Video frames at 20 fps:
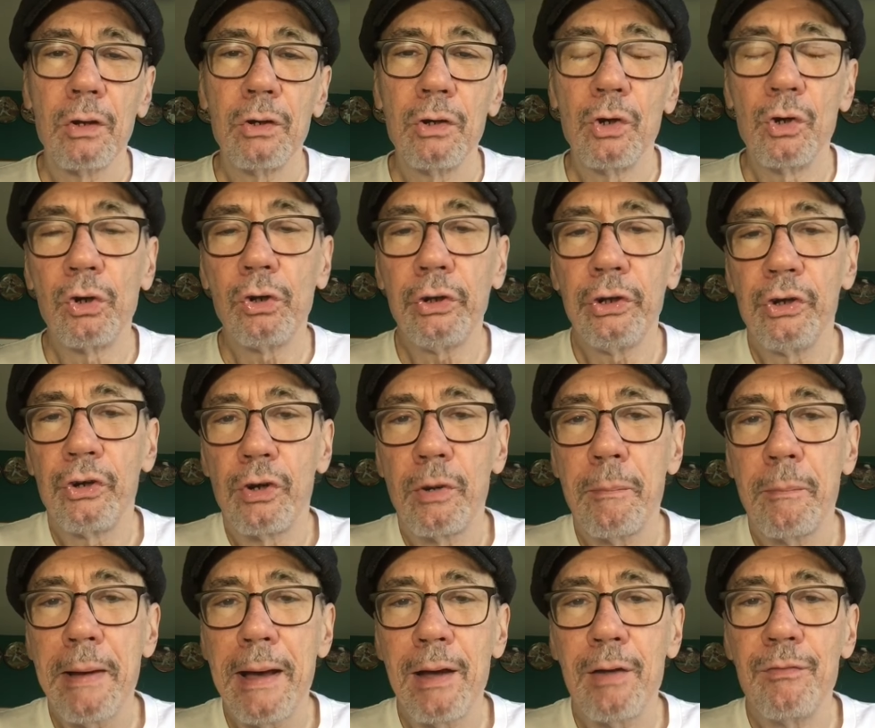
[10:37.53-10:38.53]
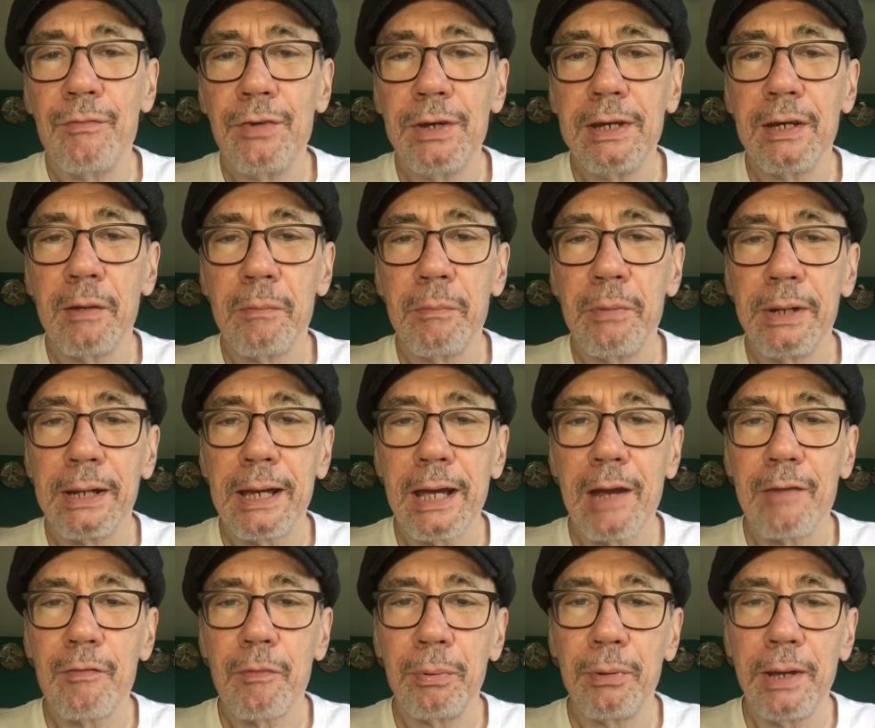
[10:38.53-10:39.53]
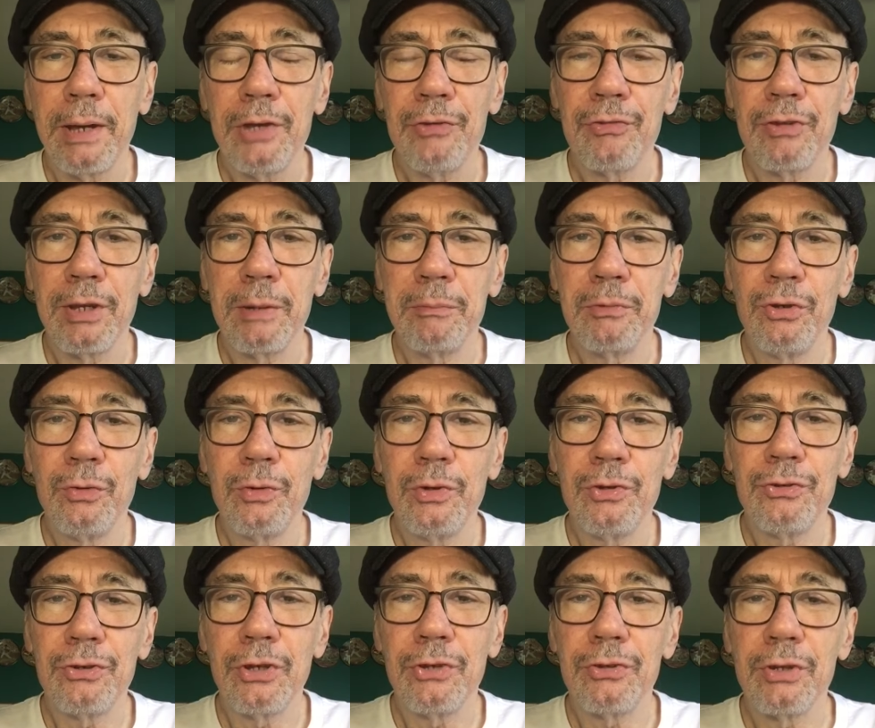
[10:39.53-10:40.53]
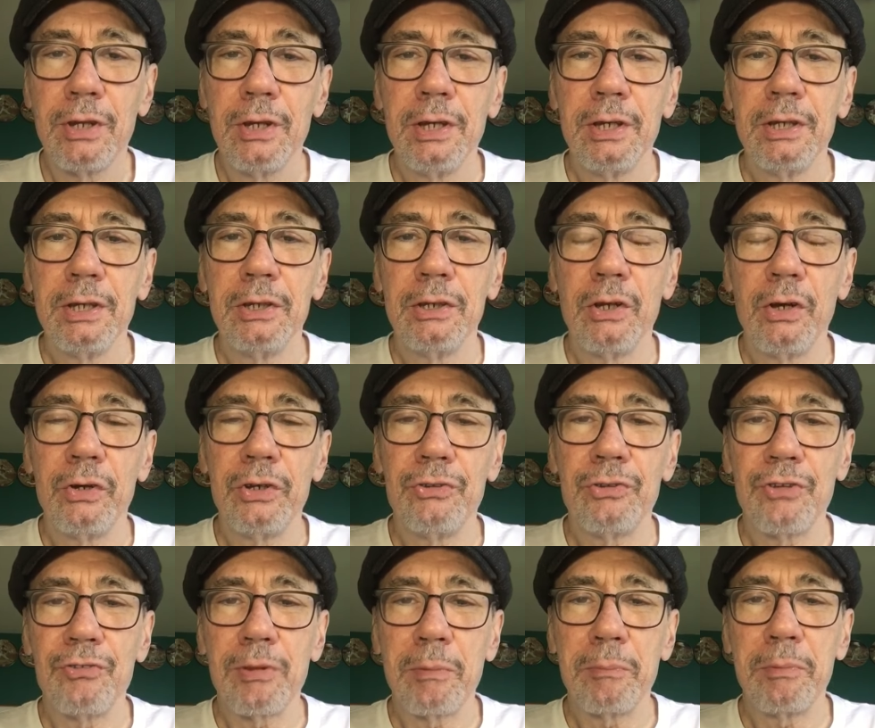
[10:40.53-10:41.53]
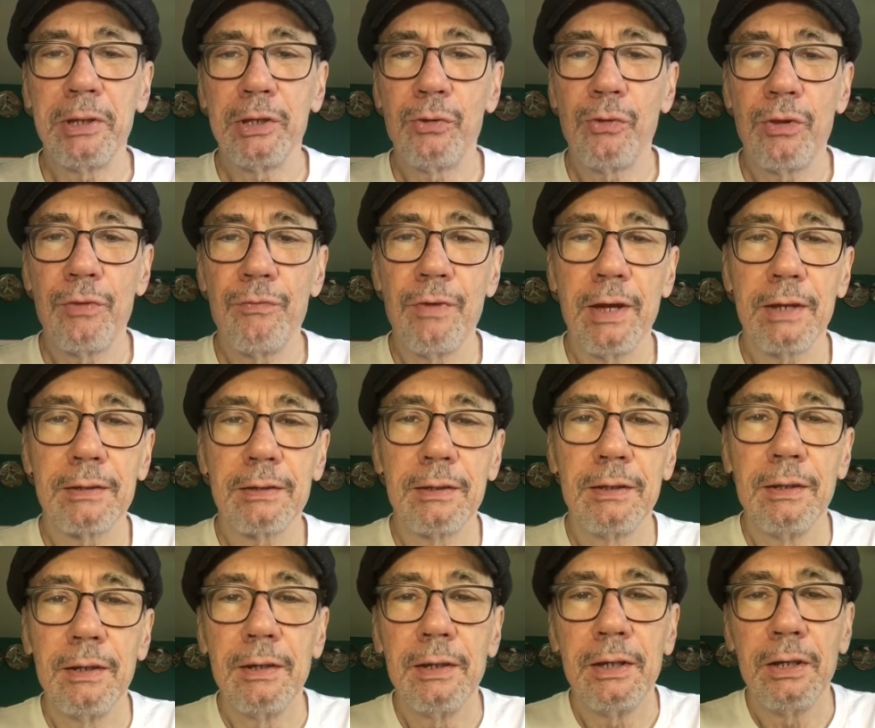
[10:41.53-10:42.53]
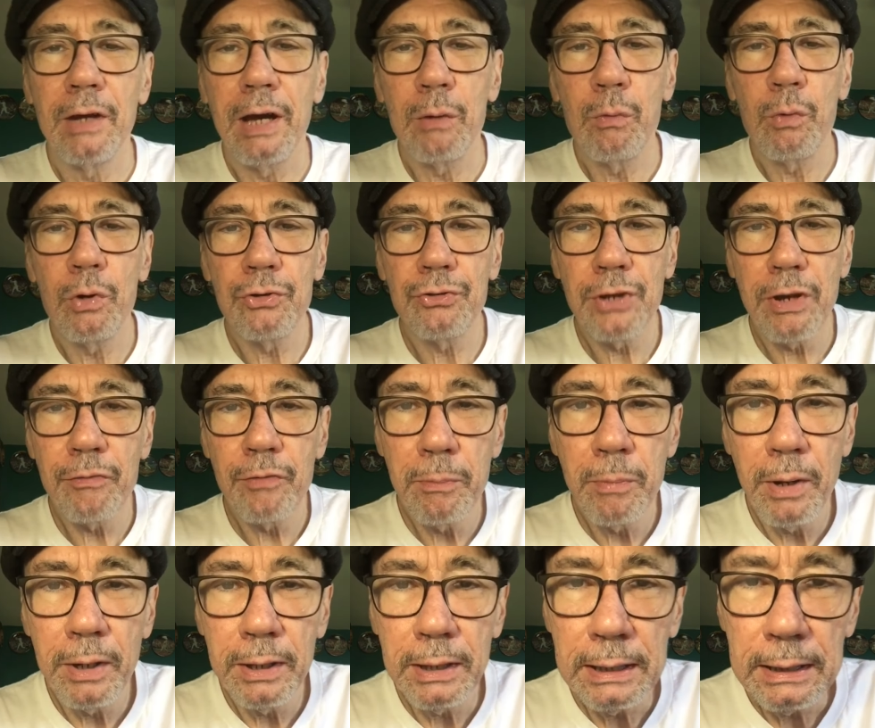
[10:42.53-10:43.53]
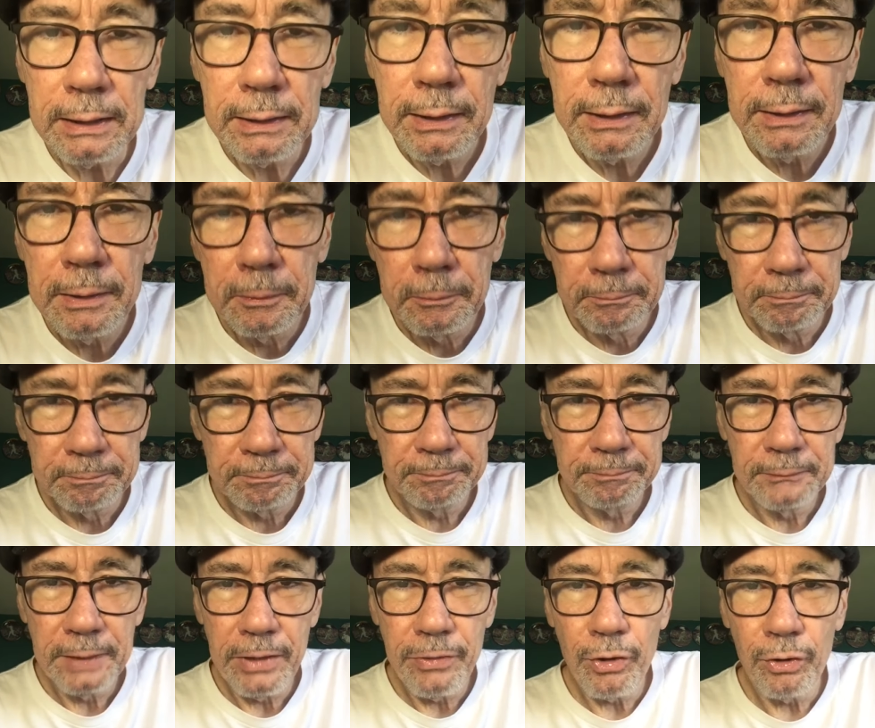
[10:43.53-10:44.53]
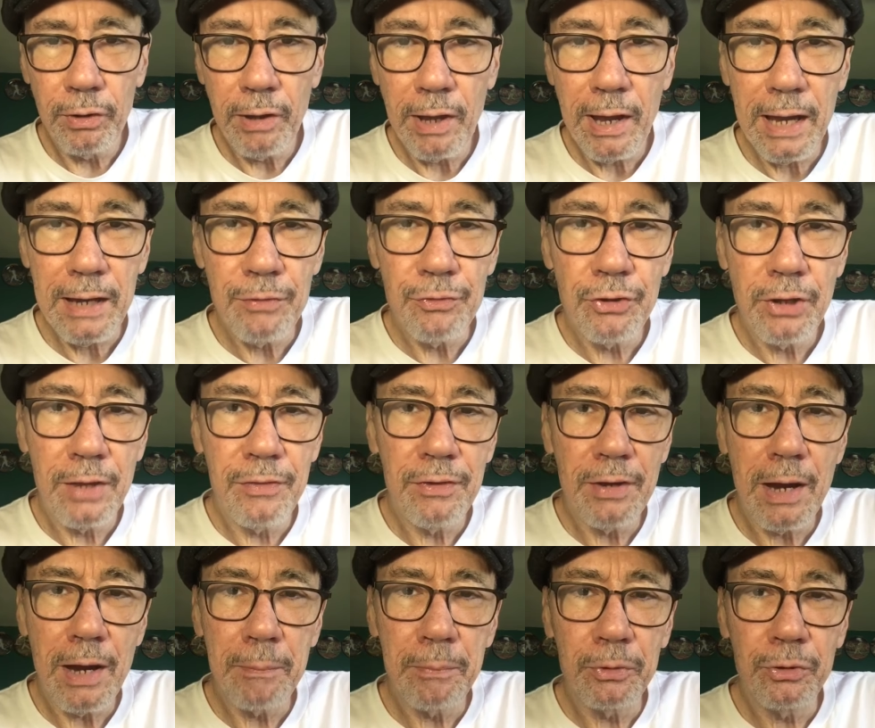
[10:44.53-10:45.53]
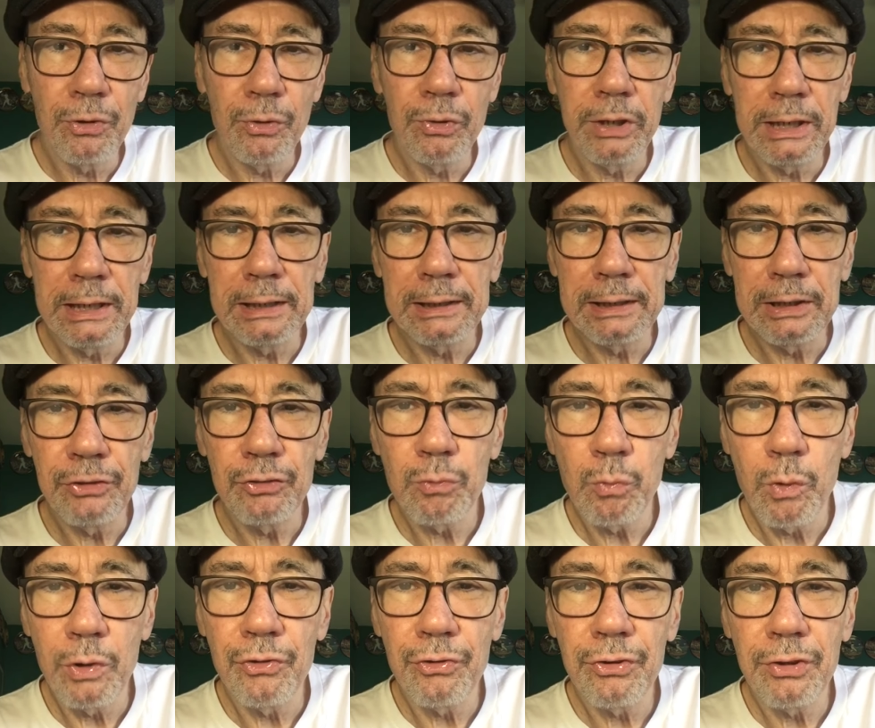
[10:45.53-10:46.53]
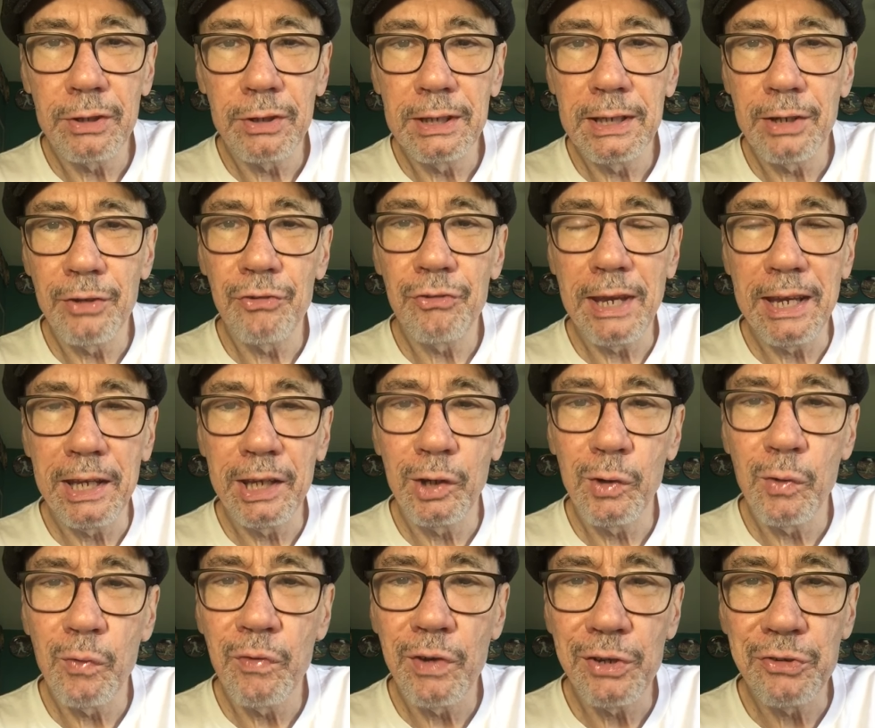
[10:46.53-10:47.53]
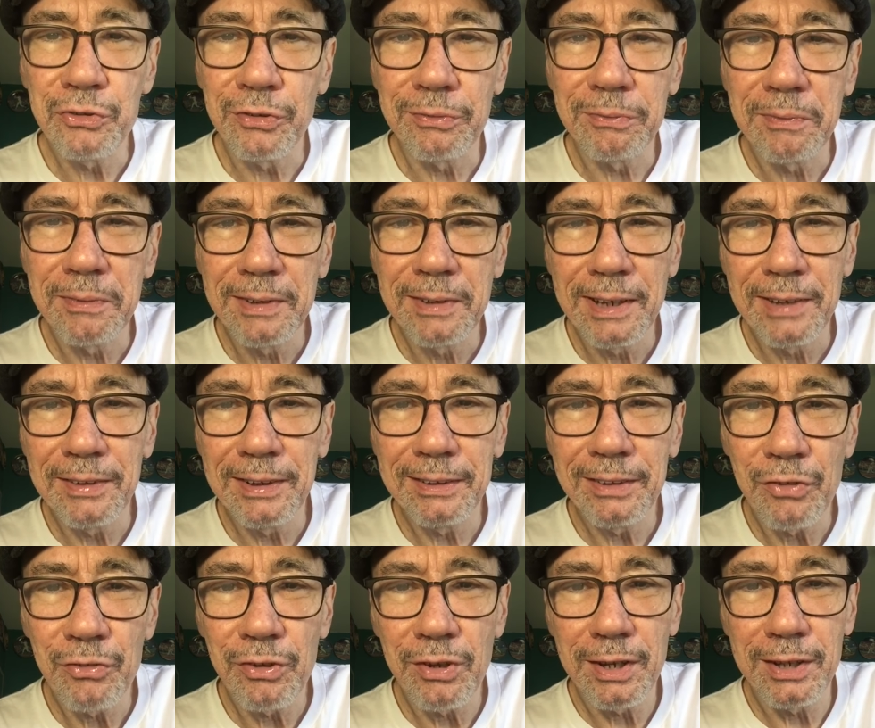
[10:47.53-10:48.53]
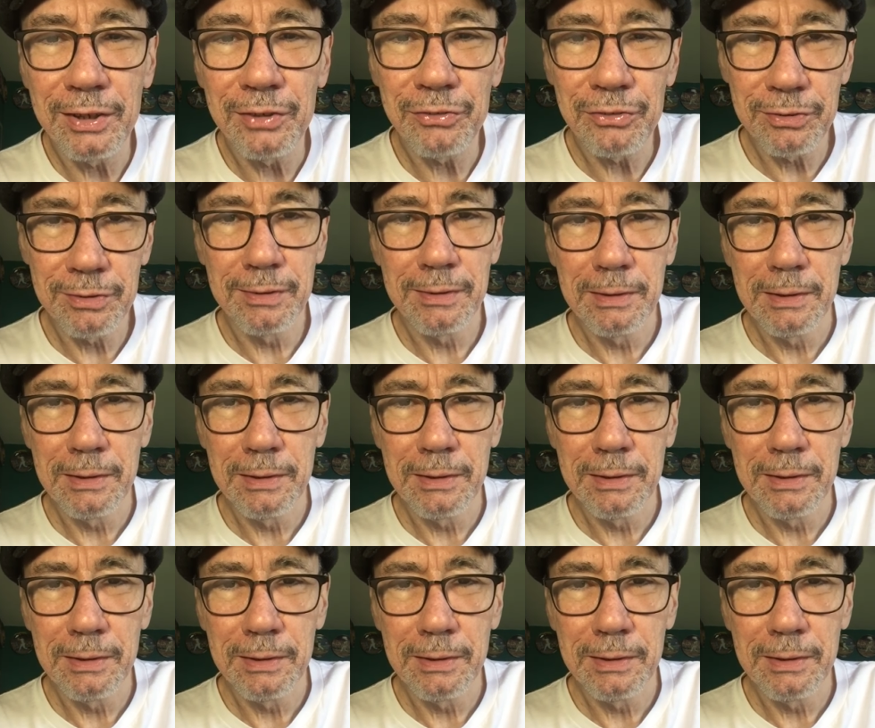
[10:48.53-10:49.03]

earlier about Villa, but it kind of applies to him too. He says, he says something to the effect, I wish everybody in their lives had the opportunity at least once to get a standing ovation. And I think that's a nice